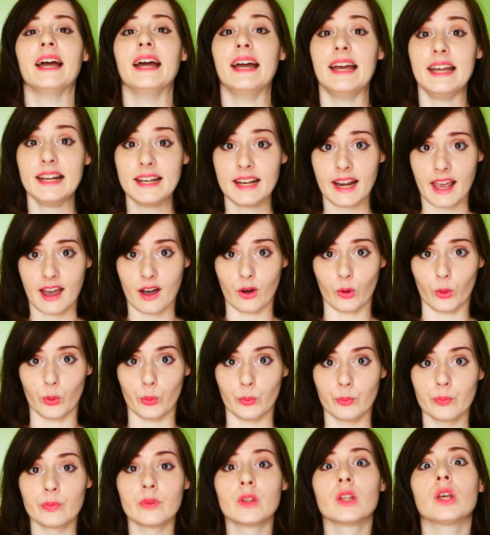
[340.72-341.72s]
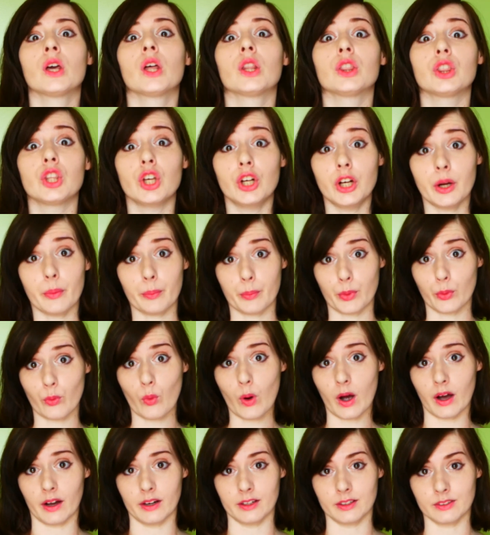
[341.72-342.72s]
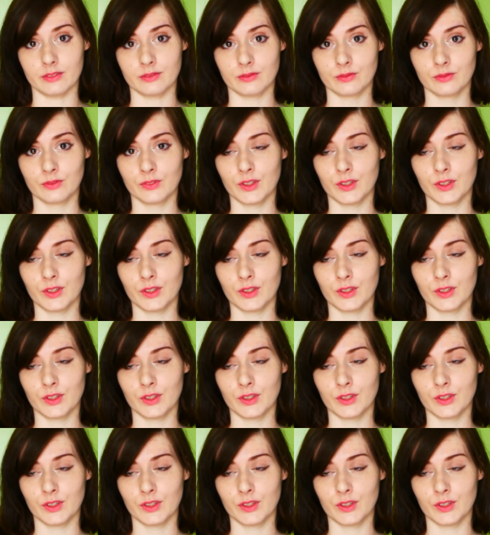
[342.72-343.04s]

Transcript: And now, the number one,